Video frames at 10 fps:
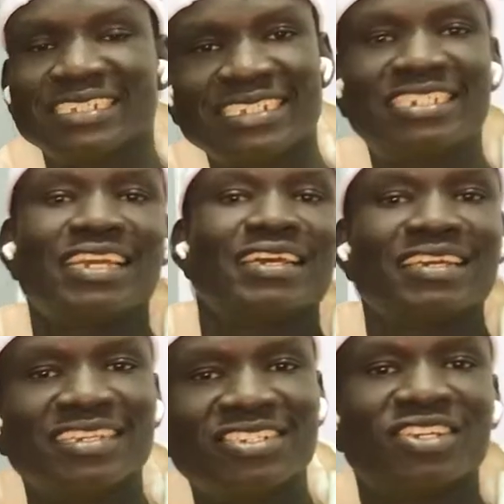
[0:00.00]
Shit,
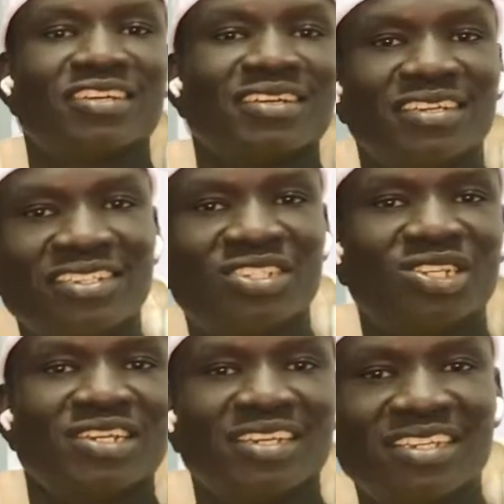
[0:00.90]
shit,
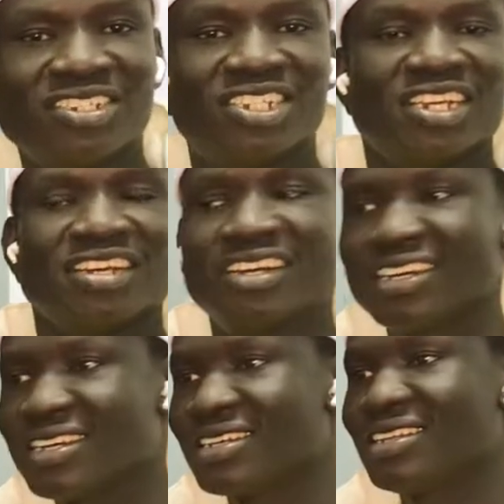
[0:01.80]
shit, shit.
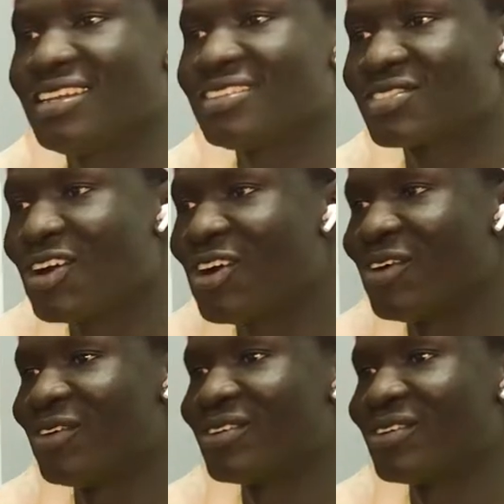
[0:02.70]
Let's go.